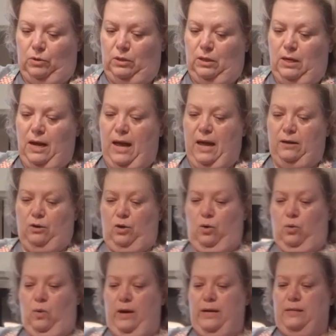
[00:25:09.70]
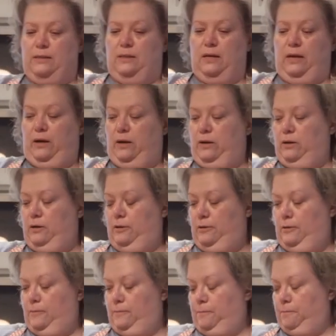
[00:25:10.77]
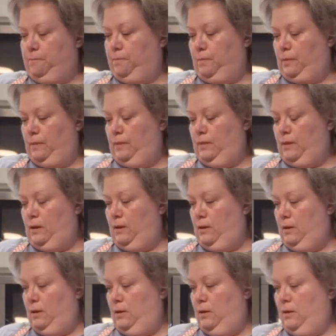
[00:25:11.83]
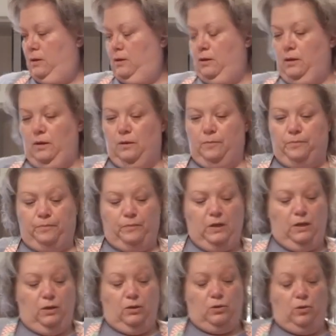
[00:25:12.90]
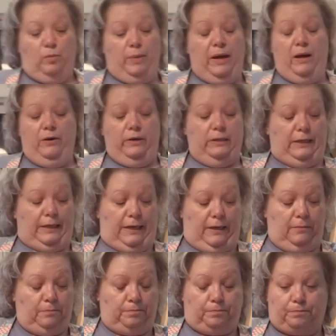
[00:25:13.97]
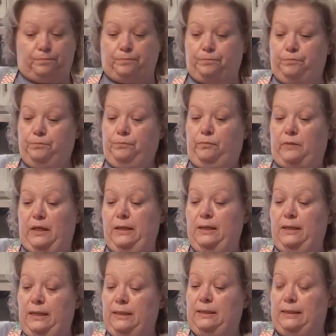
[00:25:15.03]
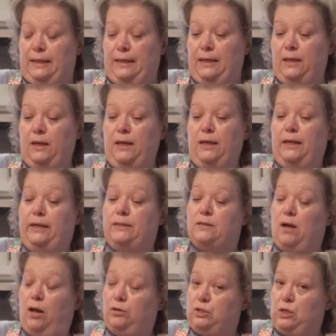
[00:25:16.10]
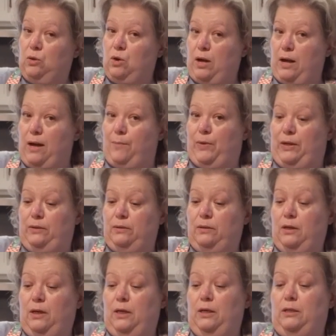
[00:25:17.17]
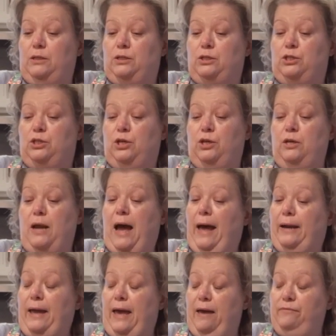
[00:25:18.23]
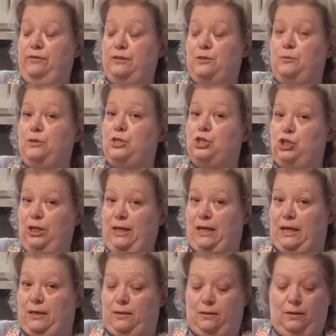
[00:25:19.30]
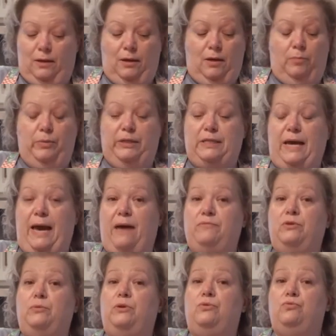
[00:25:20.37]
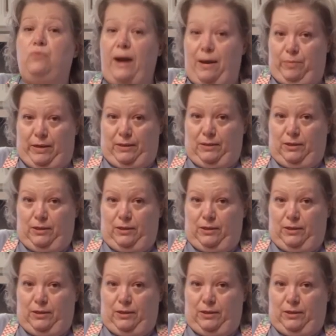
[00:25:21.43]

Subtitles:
Not quite there. So apparently, in Italy, it's also common to not have this with chicken, but to have it with rabbit.